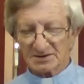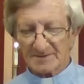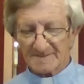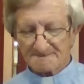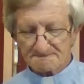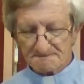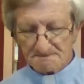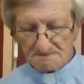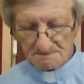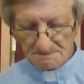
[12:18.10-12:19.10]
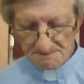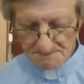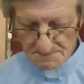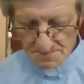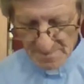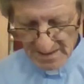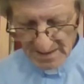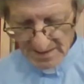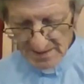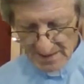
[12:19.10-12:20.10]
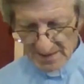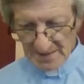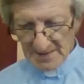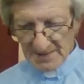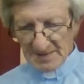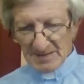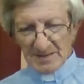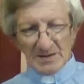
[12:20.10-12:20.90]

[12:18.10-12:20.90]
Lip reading: Nothing is said.